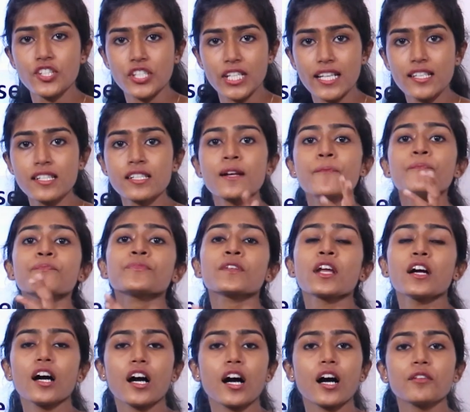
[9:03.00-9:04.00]
is just,
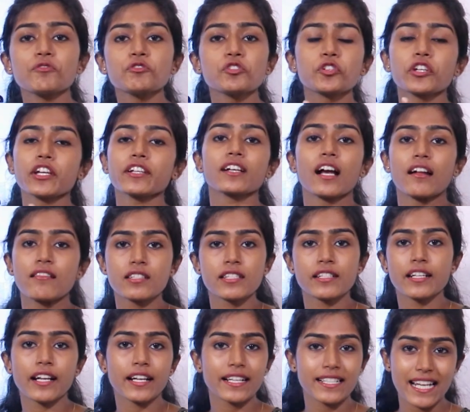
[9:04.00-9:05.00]
you can
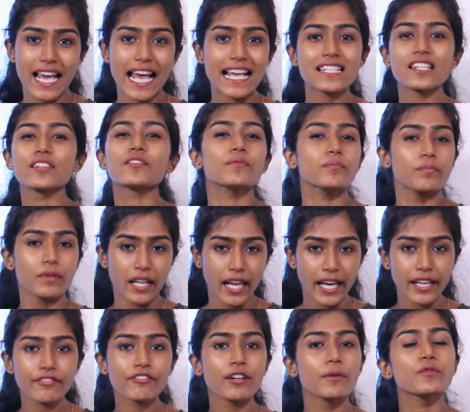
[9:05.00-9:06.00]
consider it as a
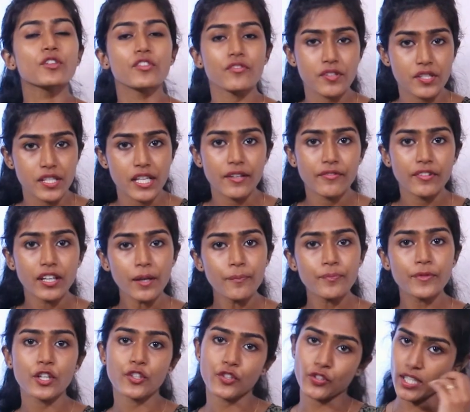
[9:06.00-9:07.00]
reply from the receiver
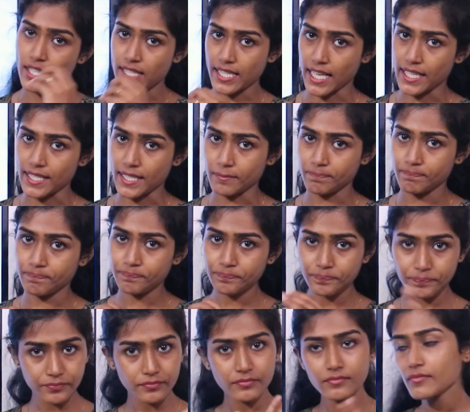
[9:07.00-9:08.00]
to the sender.
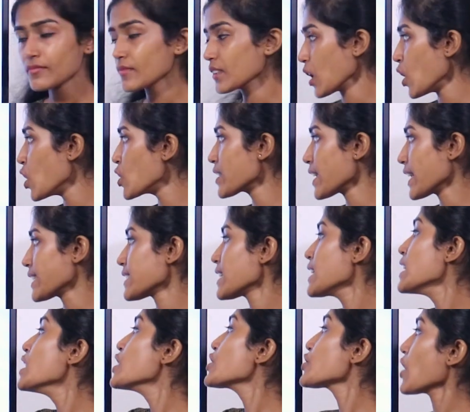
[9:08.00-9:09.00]
Alright,
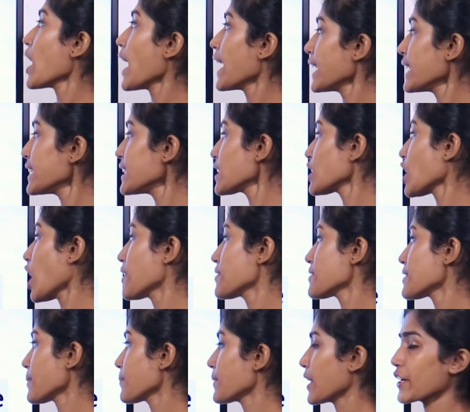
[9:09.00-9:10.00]
so another
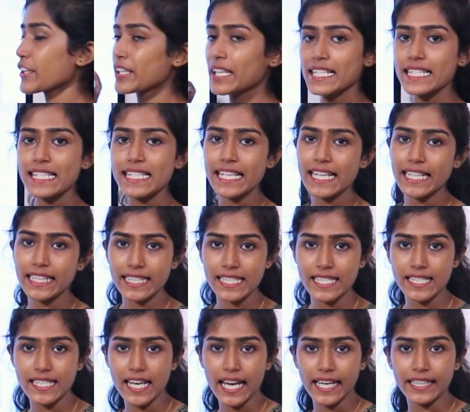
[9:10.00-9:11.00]
concept that you can see in
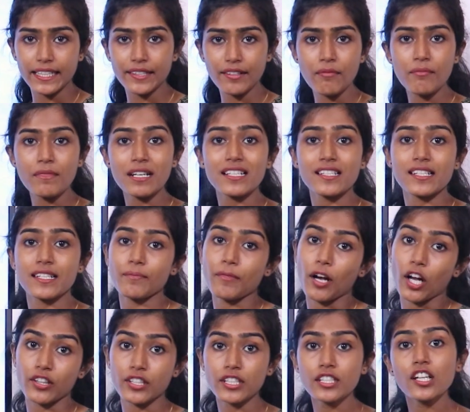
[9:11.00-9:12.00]
this diagram is
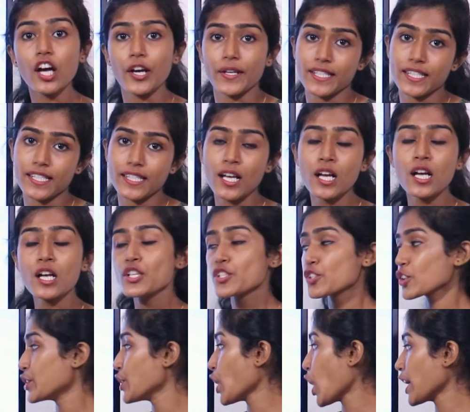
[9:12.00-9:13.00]
about the noise.
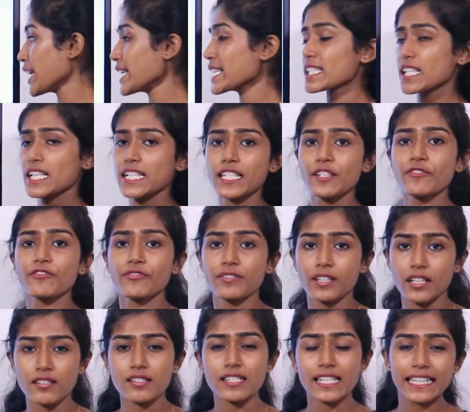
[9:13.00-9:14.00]
So noise is
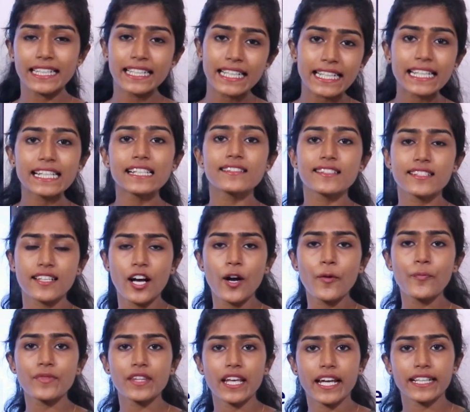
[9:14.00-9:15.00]
a technical
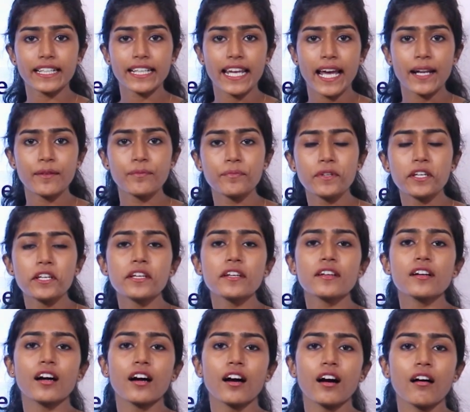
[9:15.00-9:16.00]
term that can
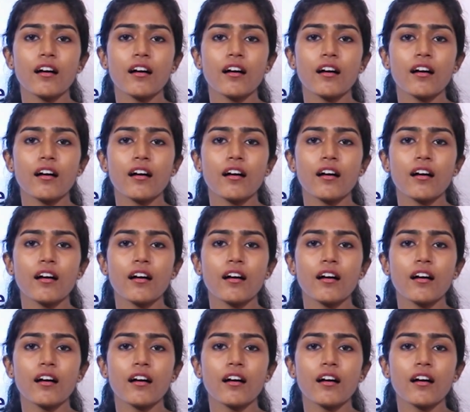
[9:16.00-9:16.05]
be